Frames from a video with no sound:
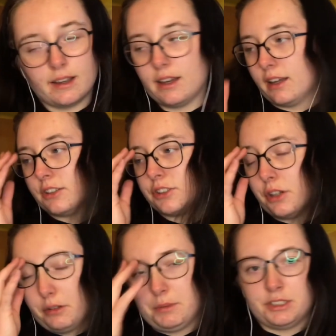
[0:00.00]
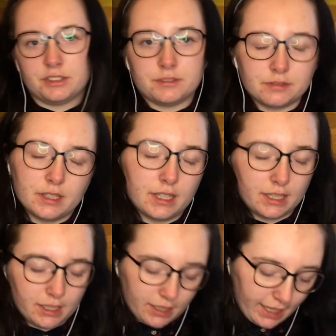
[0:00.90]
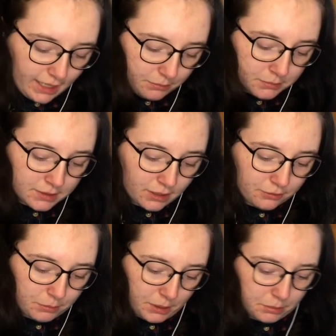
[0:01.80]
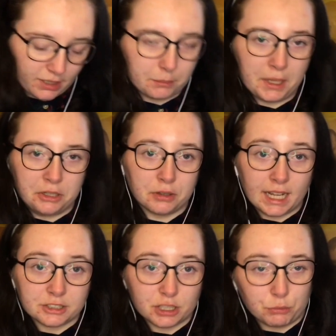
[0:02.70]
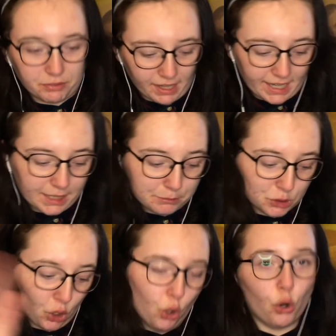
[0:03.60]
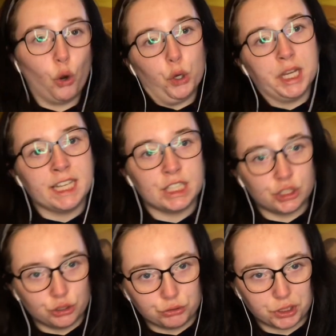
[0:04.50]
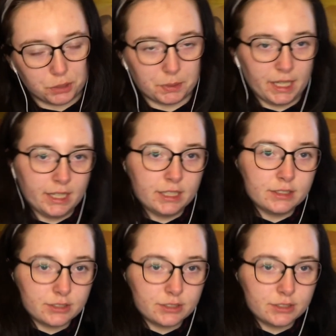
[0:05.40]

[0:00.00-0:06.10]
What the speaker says: show a bunch of names of people that might not actually want their names on YouTube. So